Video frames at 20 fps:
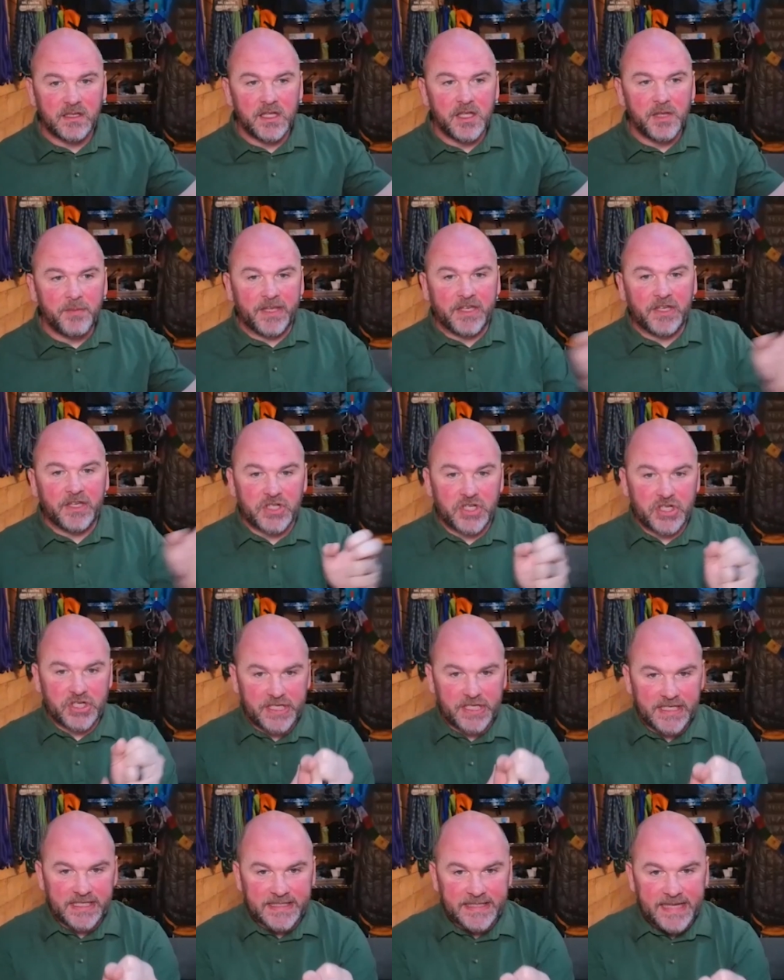because
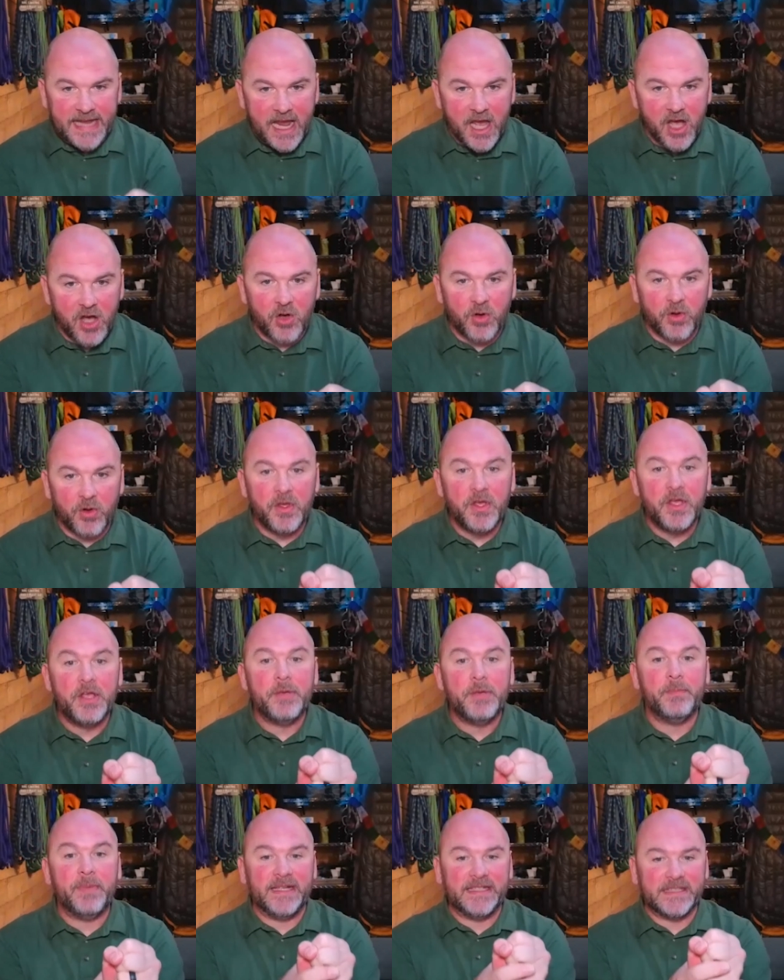she's now
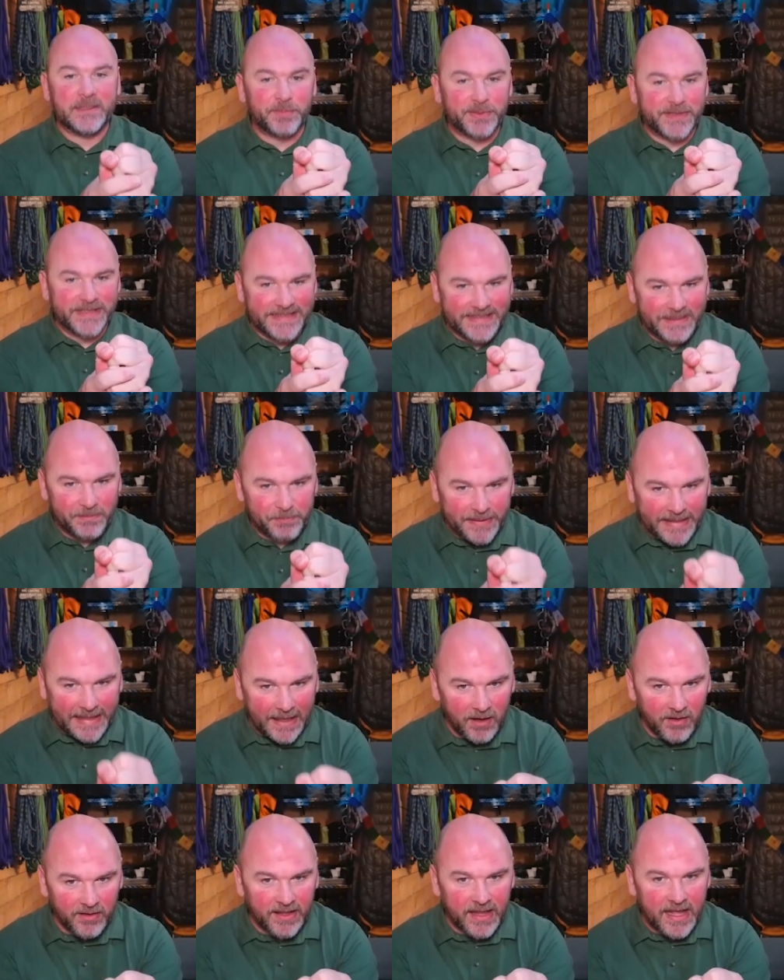been completely
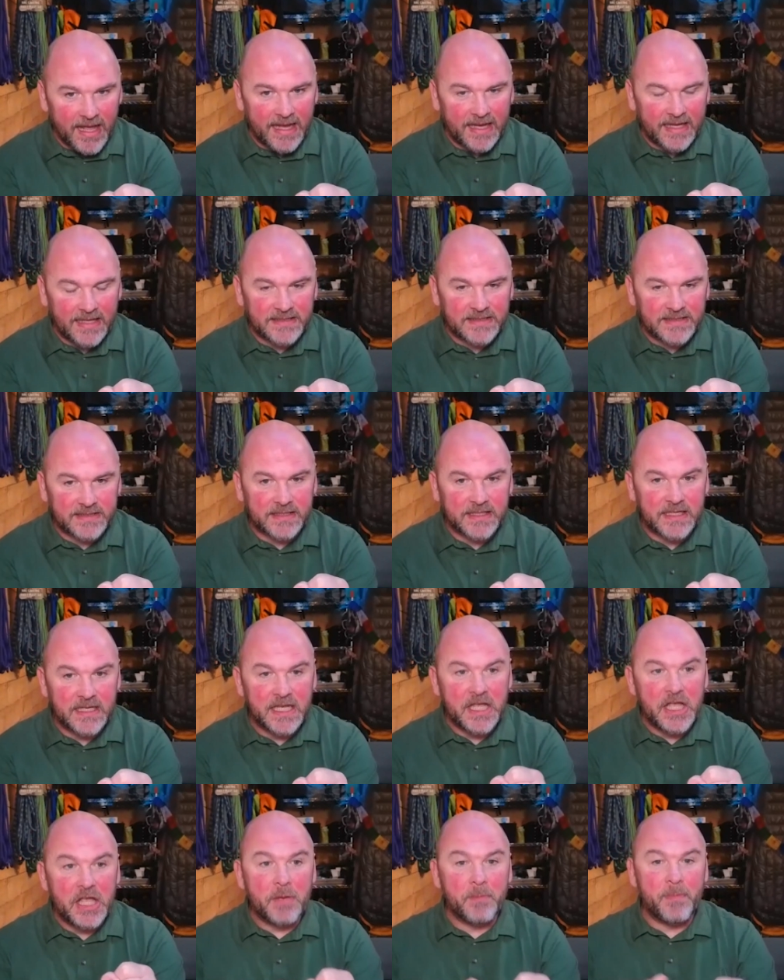paralyzed
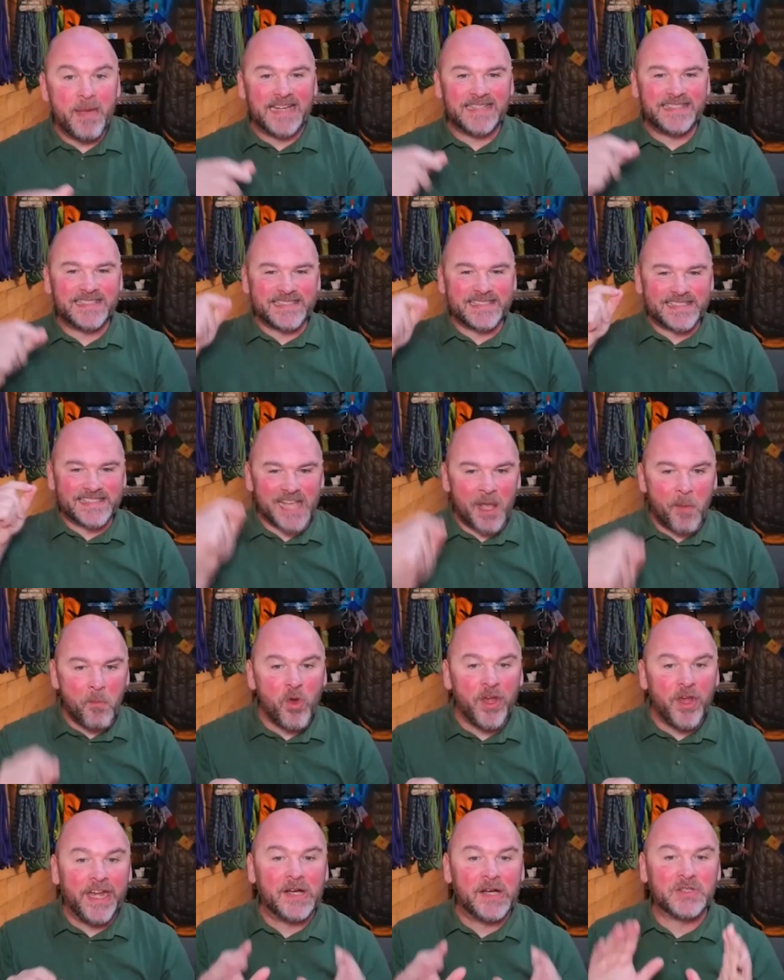by
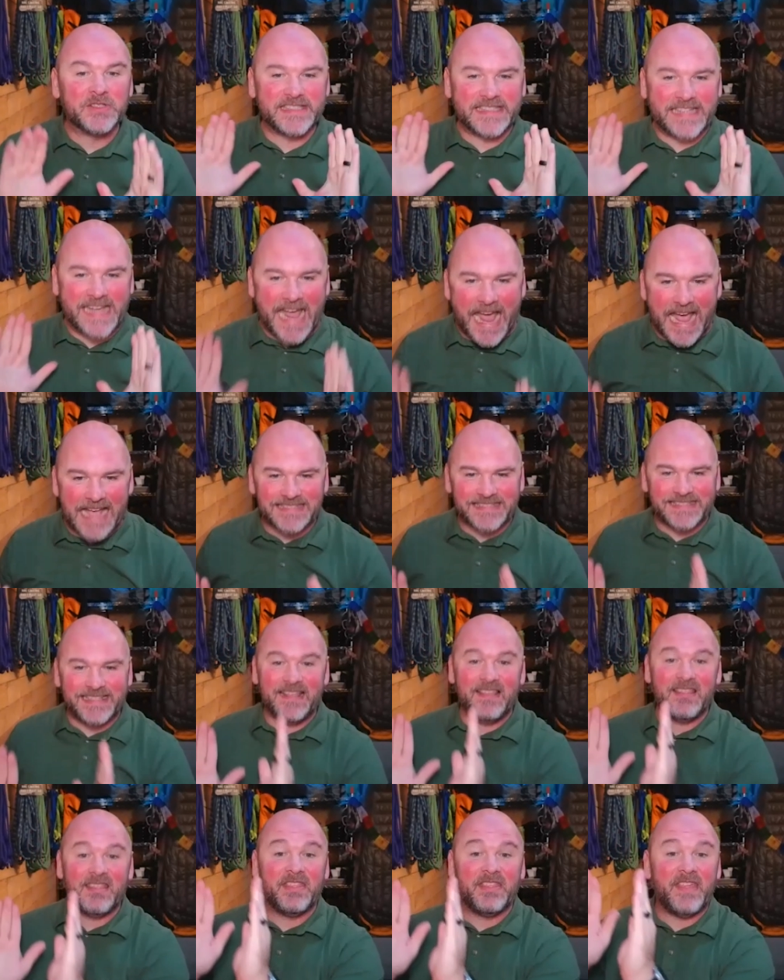someone else
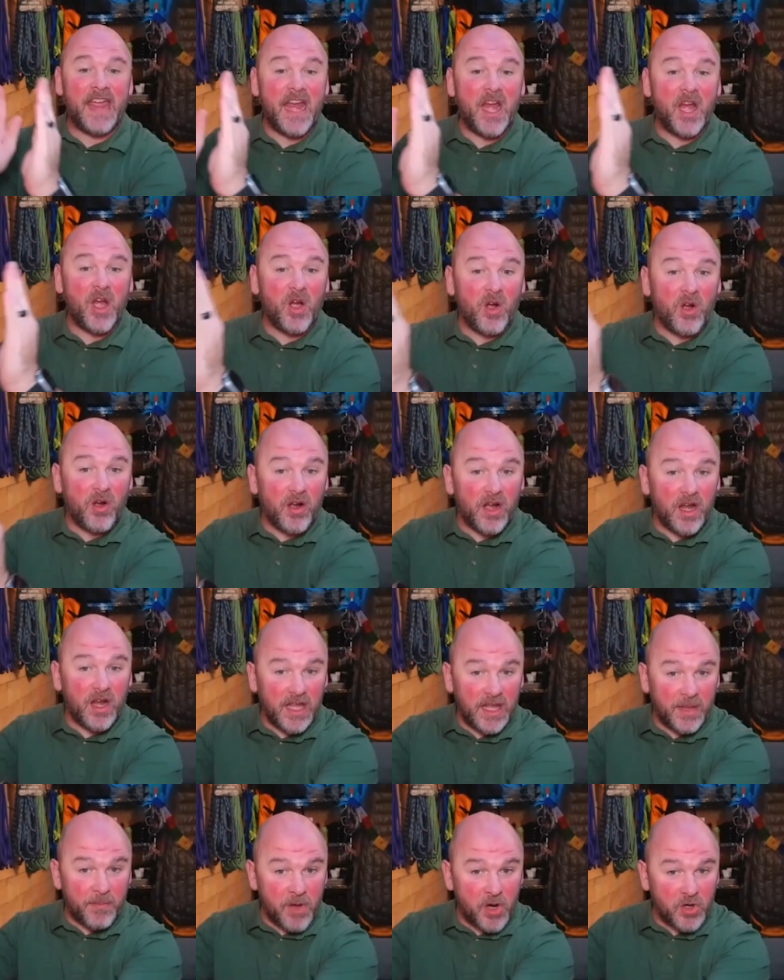casting their
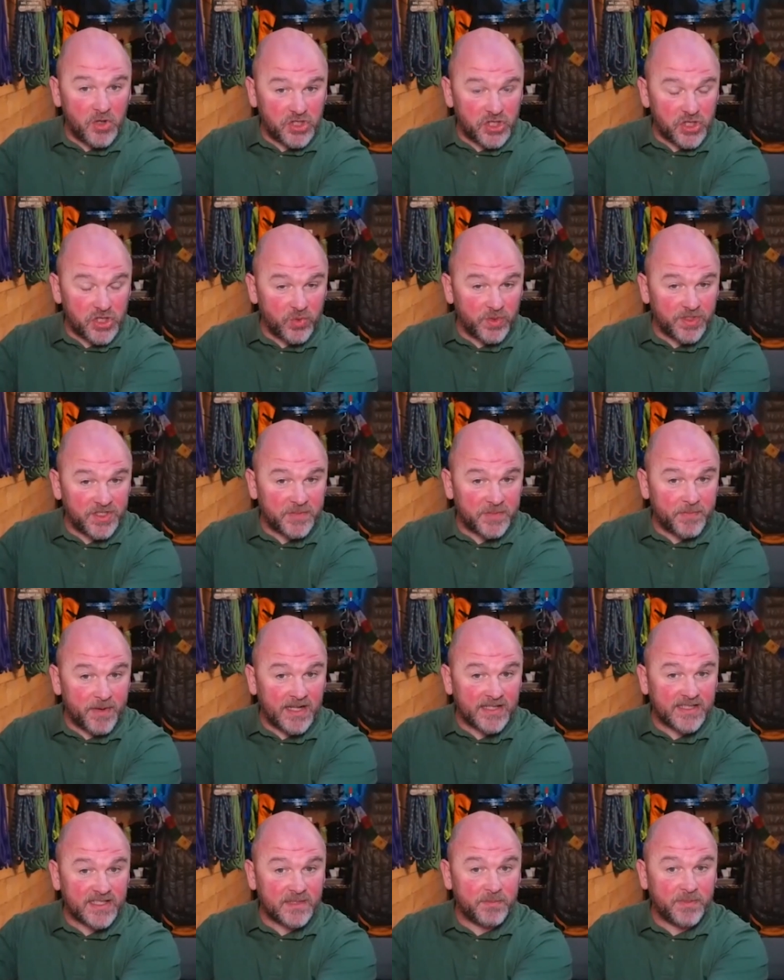emotional
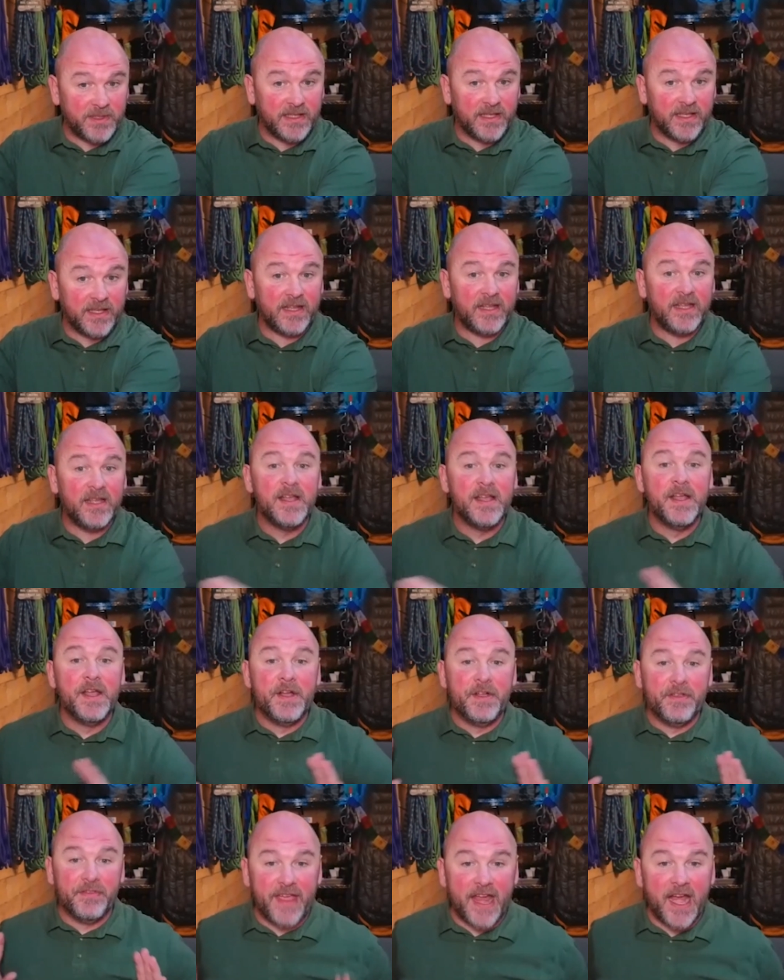responsibility,
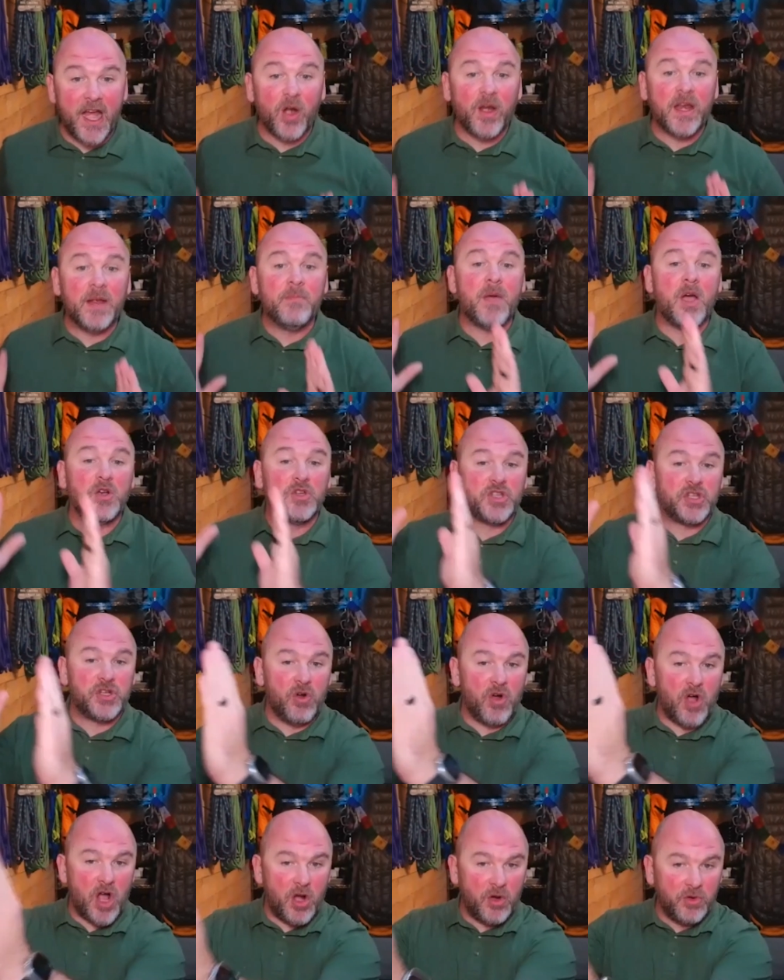their
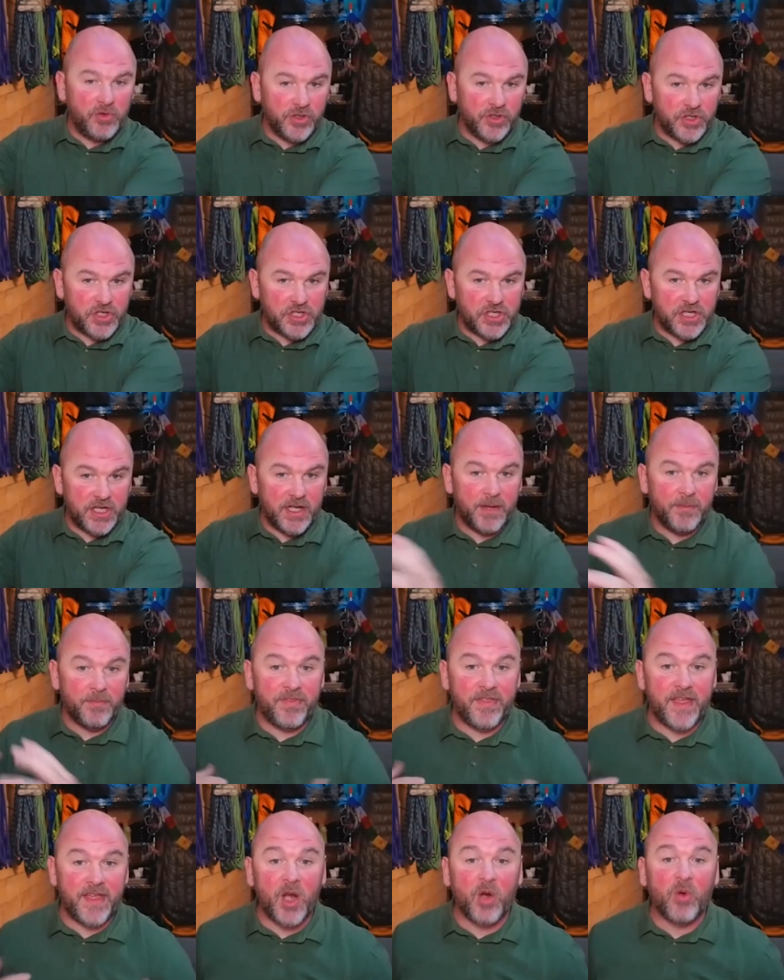emotional ownership,
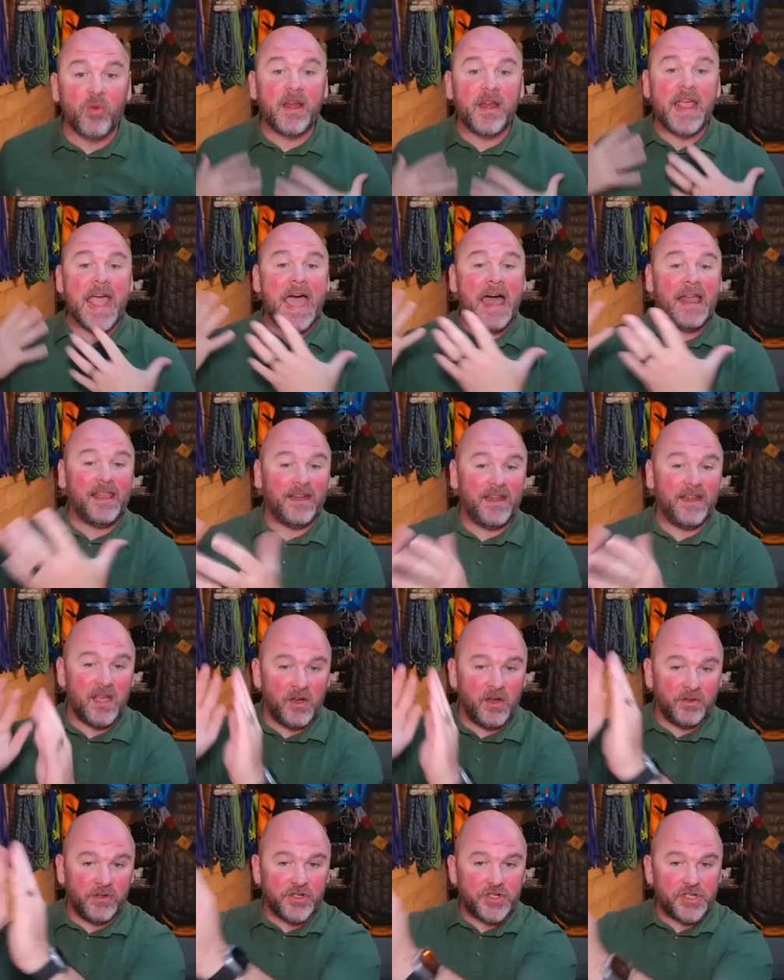their reality
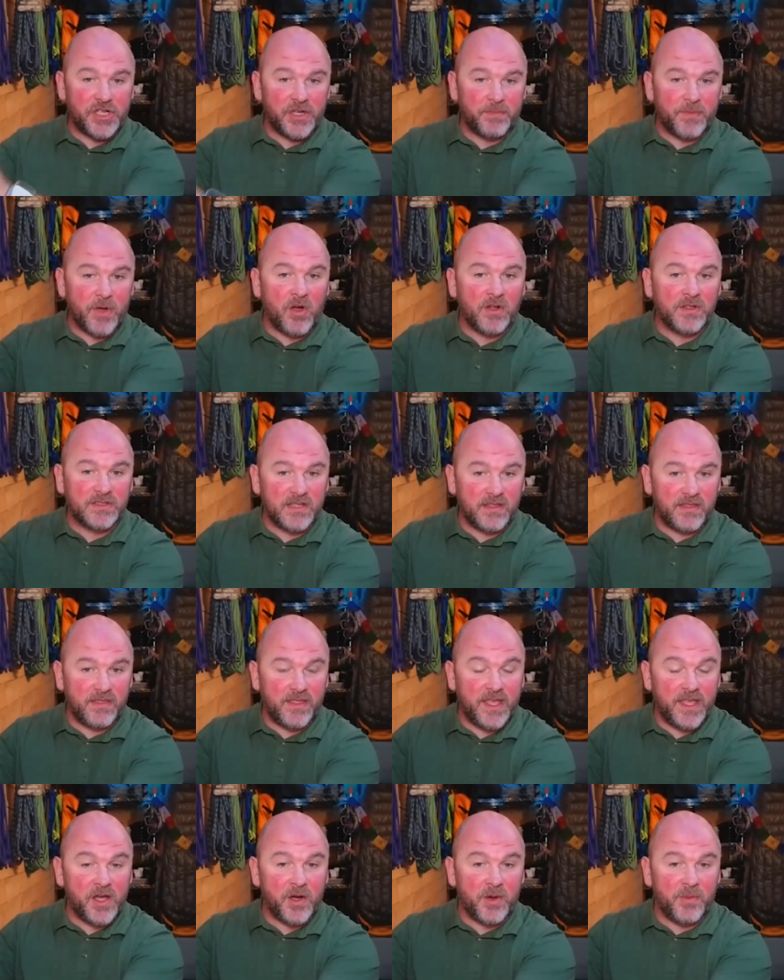ownership onto
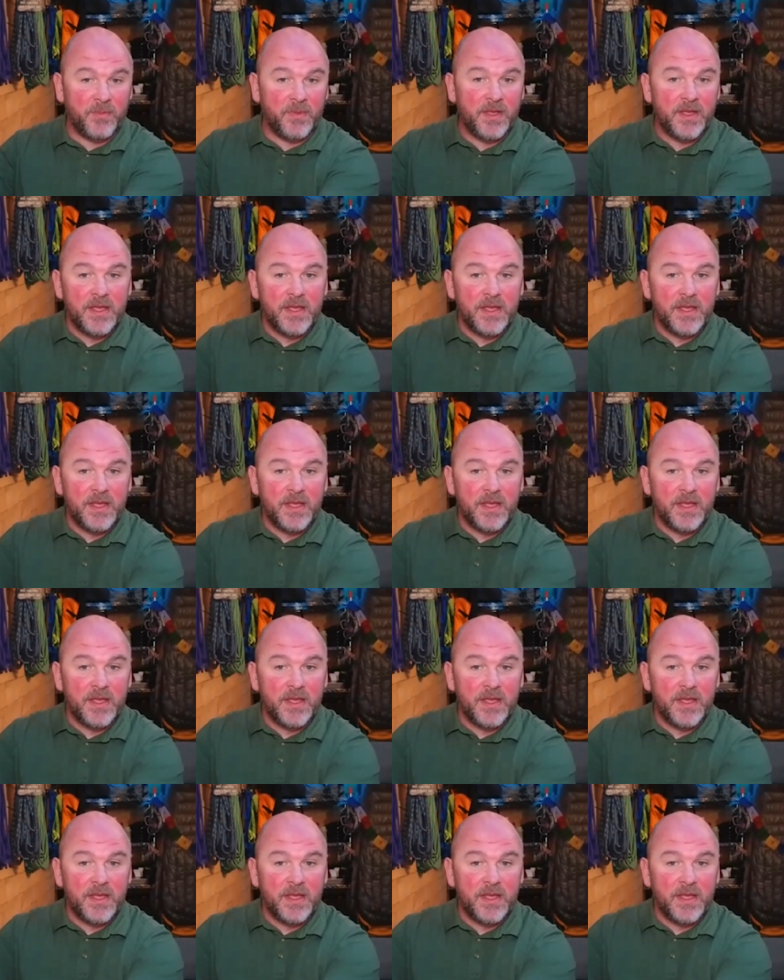them.